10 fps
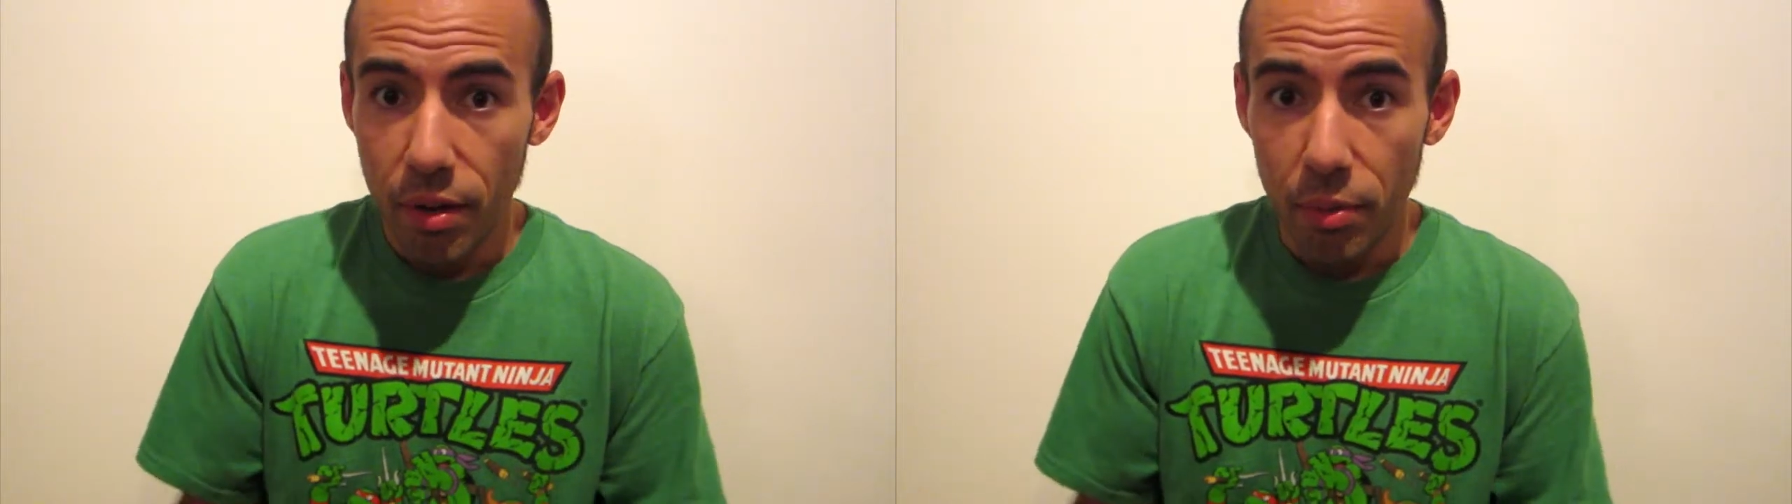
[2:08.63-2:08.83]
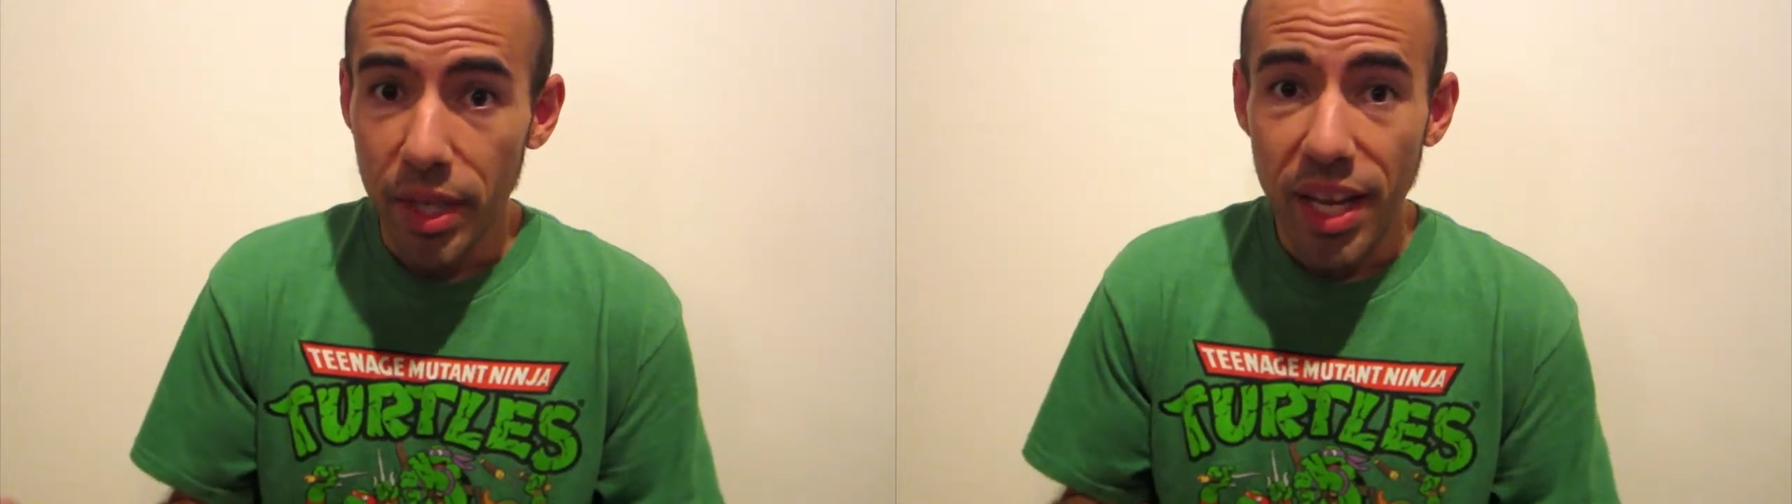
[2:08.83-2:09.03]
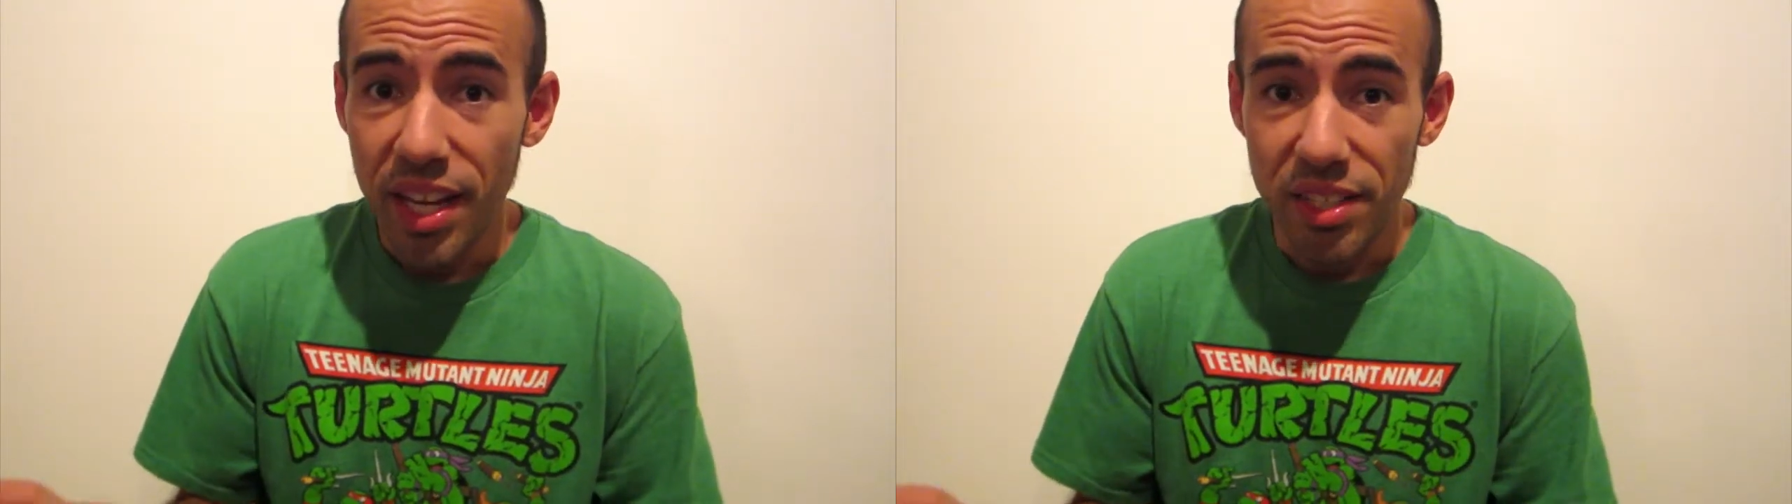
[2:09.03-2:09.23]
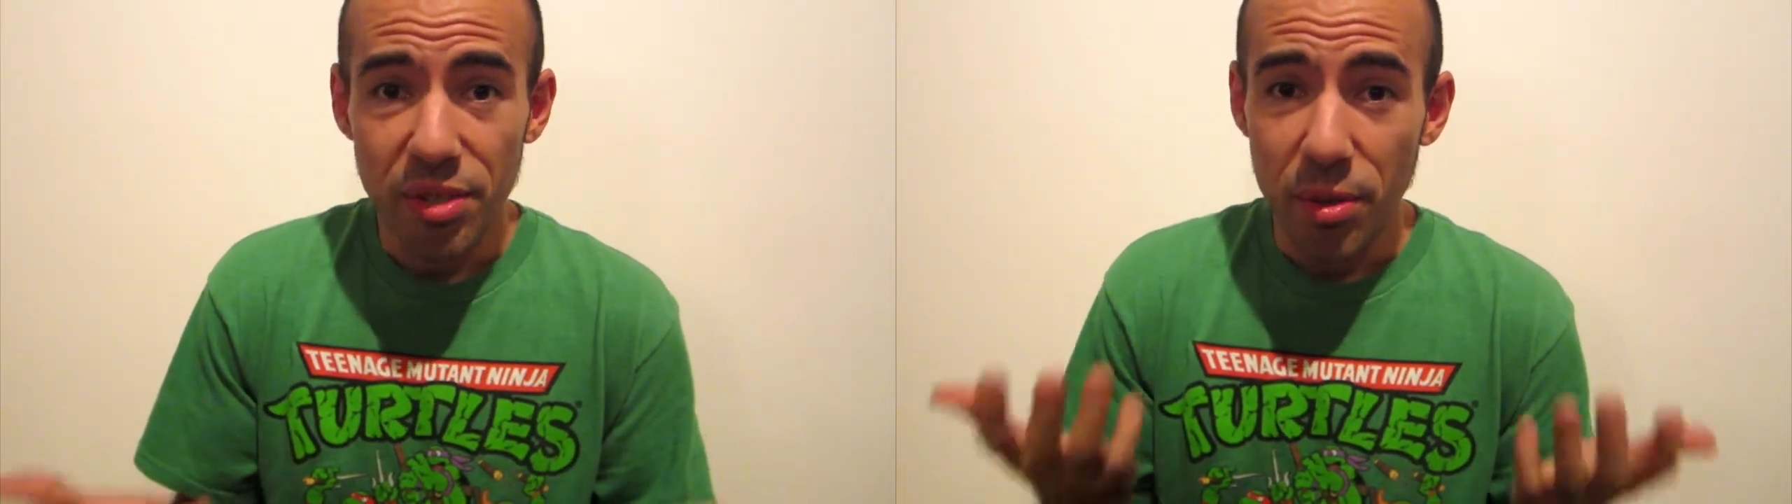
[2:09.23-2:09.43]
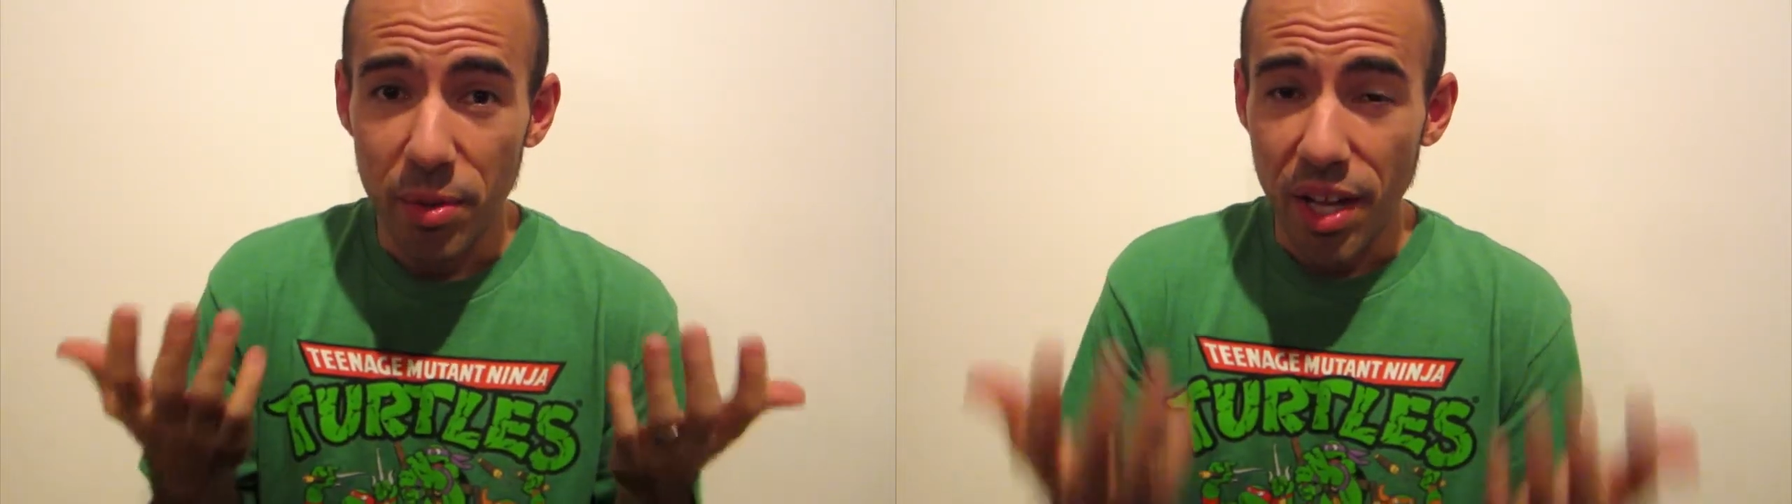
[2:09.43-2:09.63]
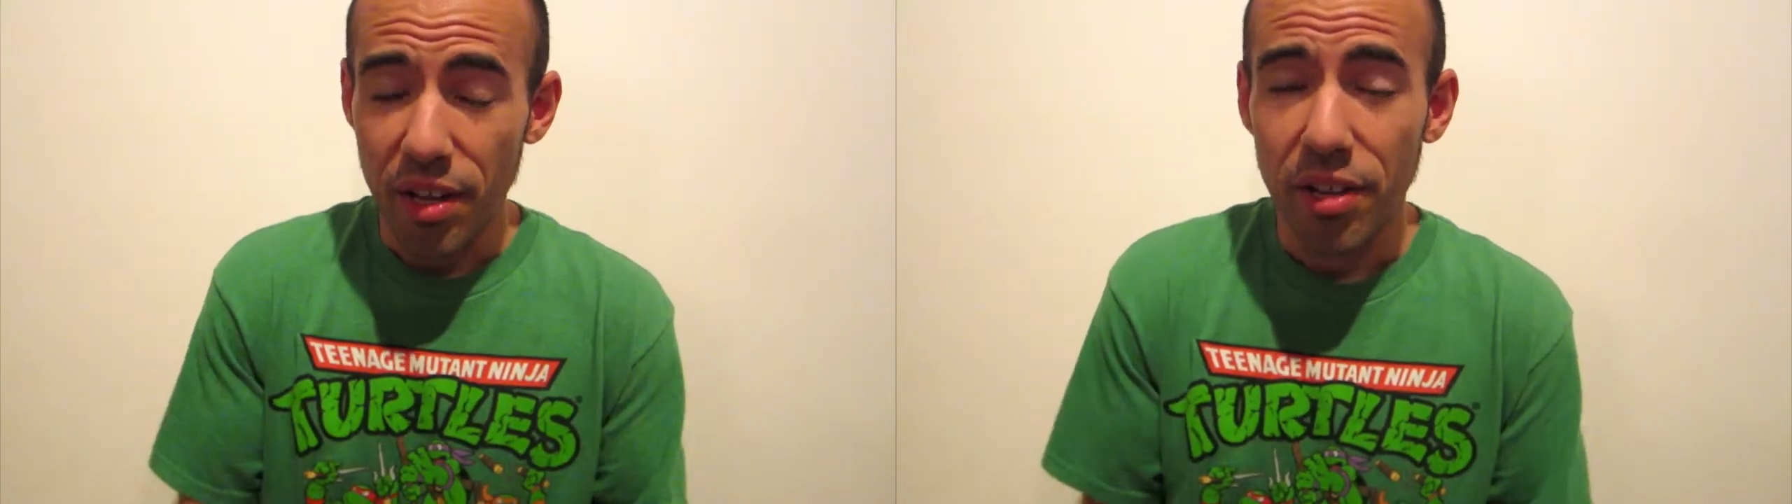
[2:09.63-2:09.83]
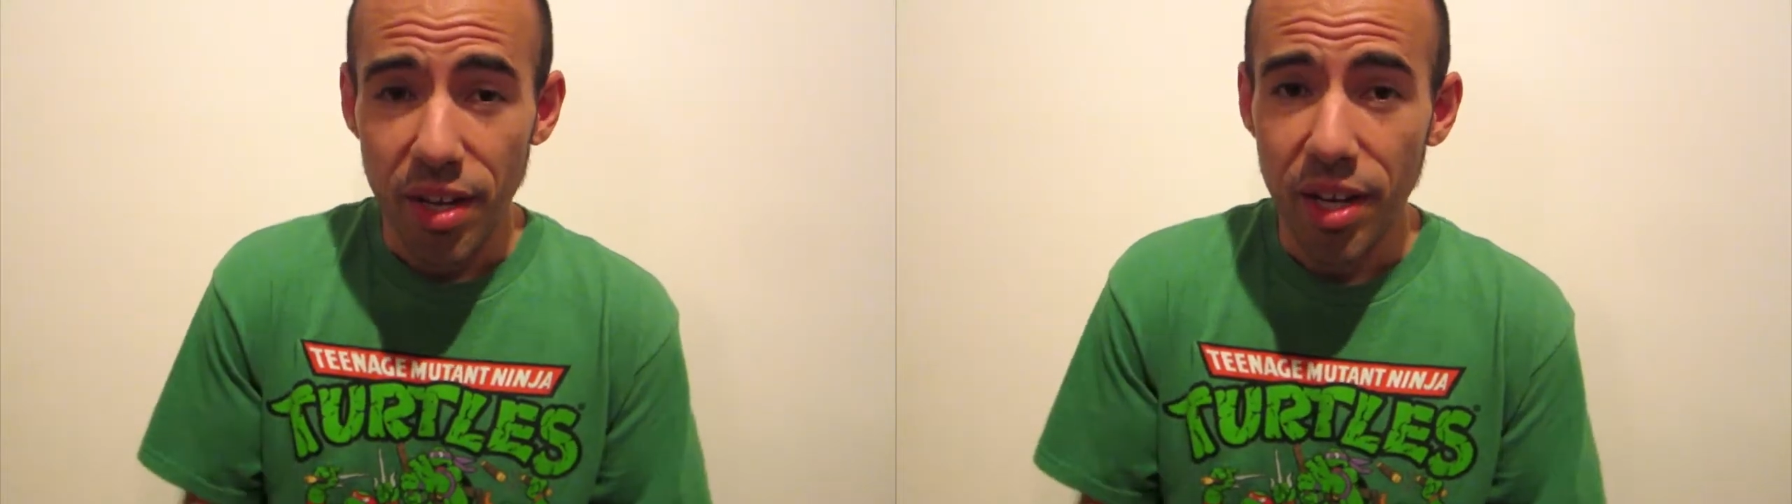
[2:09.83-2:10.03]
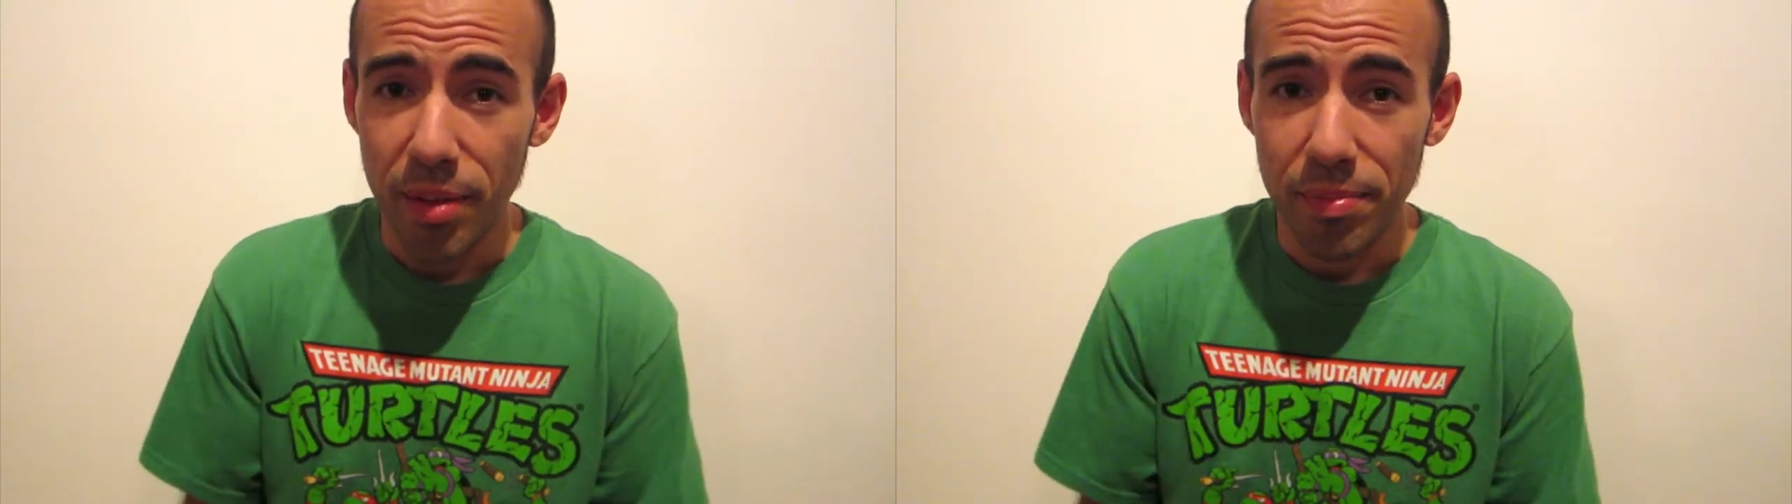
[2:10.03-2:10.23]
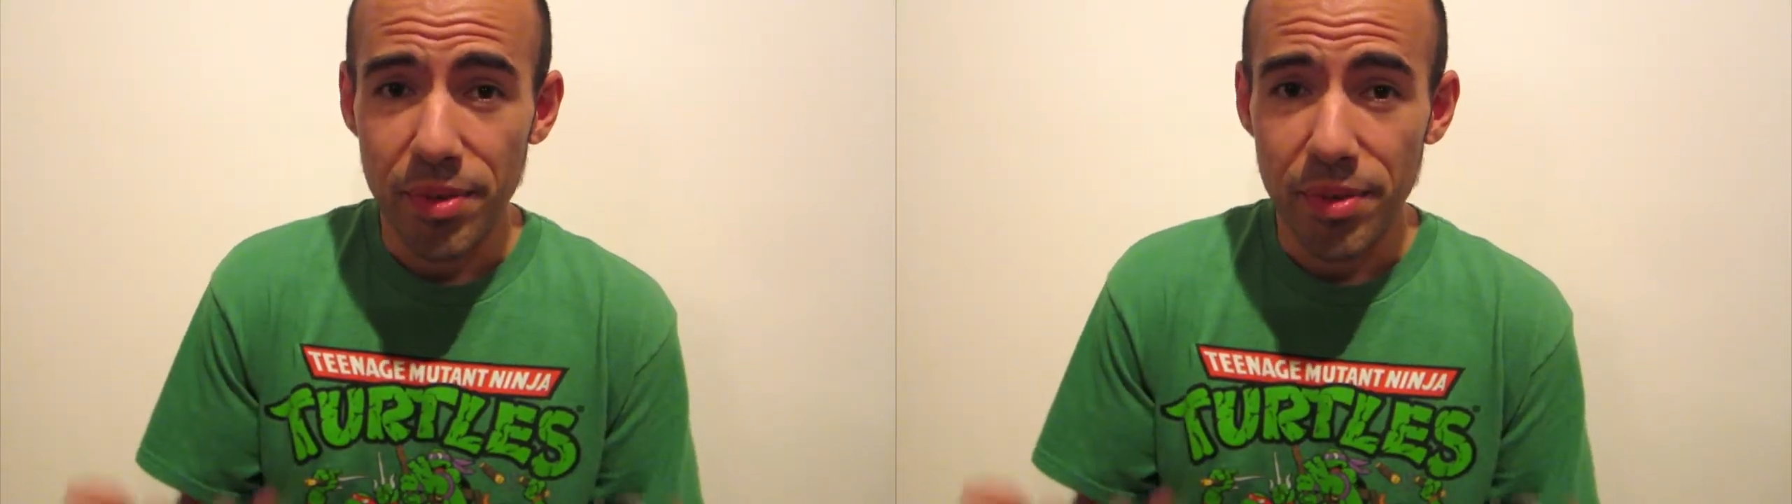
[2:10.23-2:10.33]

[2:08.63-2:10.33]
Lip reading: we can't do it without your help.